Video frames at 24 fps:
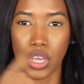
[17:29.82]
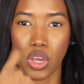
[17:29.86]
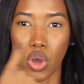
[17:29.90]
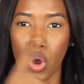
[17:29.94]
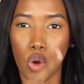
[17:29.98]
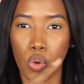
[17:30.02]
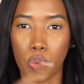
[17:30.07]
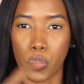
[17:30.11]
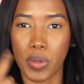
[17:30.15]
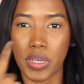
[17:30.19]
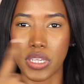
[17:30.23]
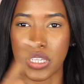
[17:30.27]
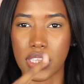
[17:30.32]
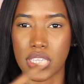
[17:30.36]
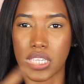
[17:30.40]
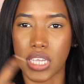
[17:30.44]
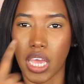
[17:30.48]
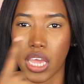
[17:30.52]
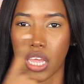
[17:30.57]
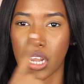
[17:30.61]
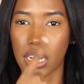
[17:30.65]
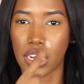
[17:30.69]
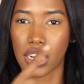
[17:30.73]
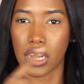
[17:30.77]
always
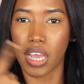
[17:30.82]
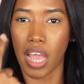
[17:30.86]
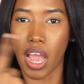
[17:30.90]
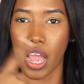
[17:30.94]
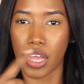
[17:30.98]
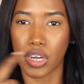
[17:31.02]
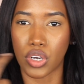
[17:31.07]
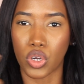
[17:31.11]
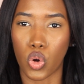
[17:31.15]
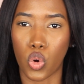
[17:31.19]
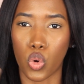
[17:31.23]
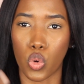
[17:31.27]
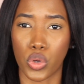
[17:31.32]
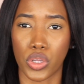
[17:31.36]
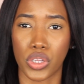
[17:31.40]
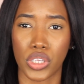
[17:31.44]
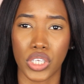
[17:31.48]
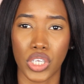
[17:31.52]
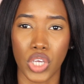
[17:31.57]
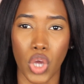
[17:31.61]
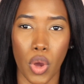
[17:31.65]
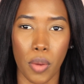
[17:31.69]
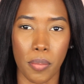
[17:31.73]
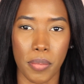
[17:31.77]
get kind of
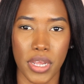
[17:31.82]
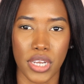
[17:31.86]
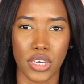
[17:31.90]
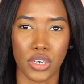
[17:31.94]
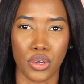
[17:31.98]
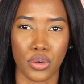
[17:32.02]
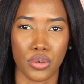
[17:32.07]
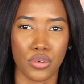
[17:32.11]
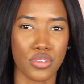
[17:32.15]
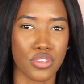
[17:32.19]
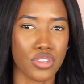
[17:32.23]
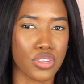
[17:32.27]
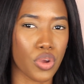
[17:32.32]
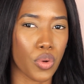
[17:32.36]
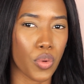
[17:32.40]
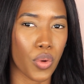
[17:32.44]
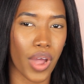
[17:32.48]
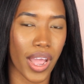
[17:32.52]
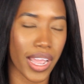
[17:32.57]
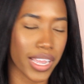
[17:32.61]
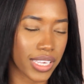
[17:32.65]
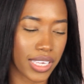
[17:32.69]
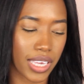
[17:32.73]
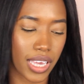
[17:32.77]
oily on my nose,
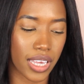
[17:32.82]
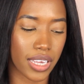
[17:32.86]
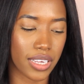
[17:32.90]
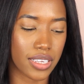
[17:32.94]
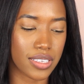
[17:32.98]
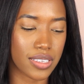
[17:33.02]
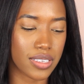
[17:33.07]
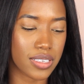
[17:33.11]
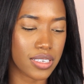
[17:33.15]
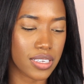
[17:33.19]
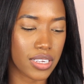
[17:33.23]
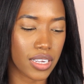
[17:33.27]
so I can't